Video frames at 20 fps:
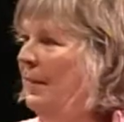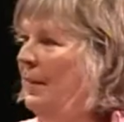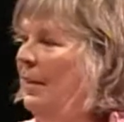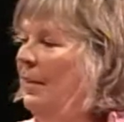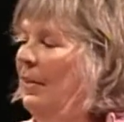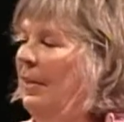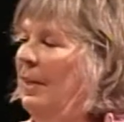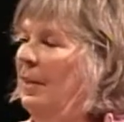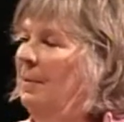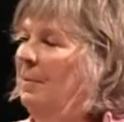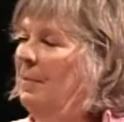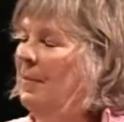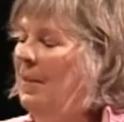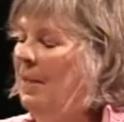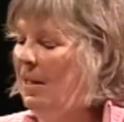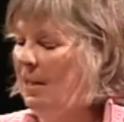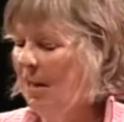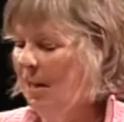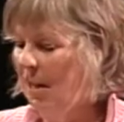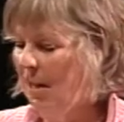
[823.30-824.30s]
All right.
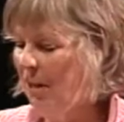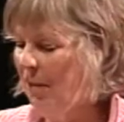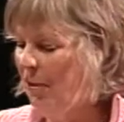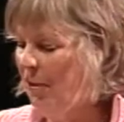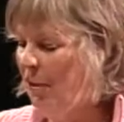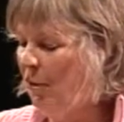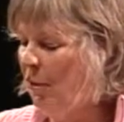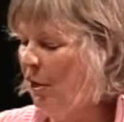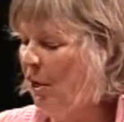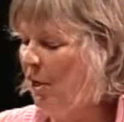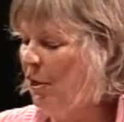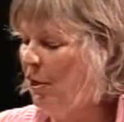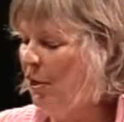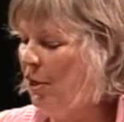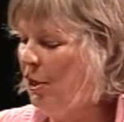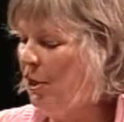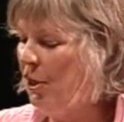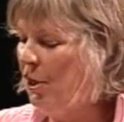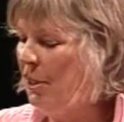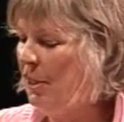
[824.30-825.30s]
Are there
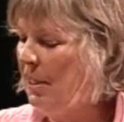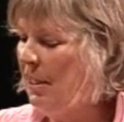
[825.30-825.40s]
other